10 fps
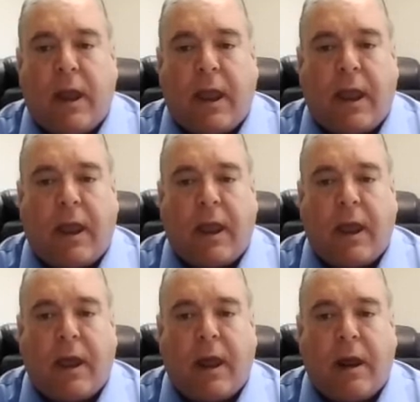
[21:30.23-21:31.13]

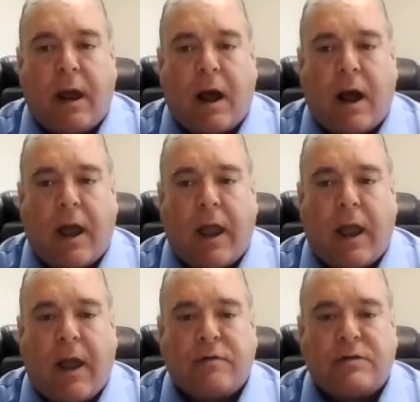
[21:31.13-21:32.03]
and I
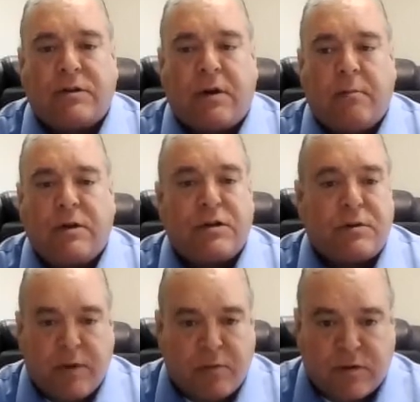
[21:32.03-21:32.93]
have some
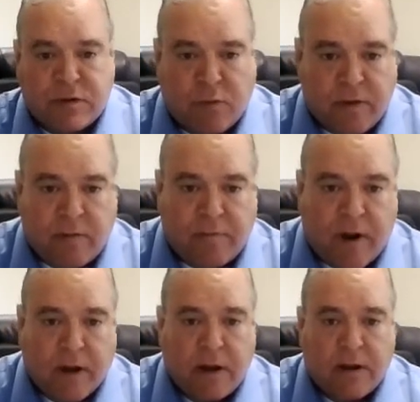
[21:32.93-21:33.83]
disputes with the
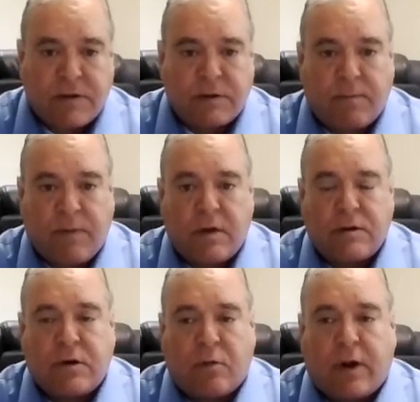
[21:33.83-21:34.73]
findings.
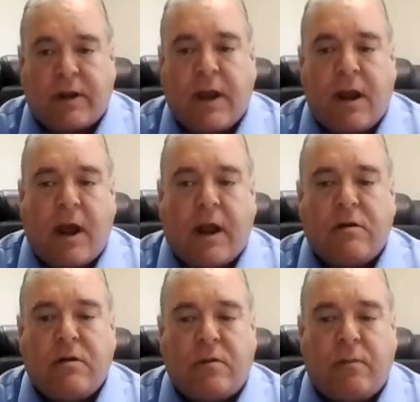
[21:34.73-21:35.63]
So what can I
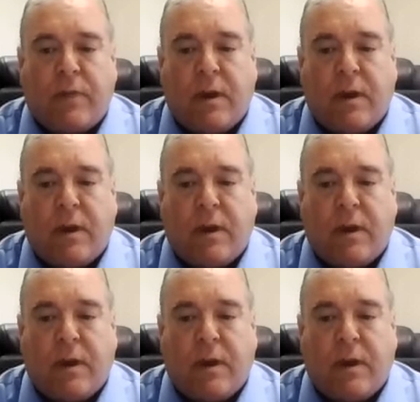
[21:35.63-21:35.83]
do?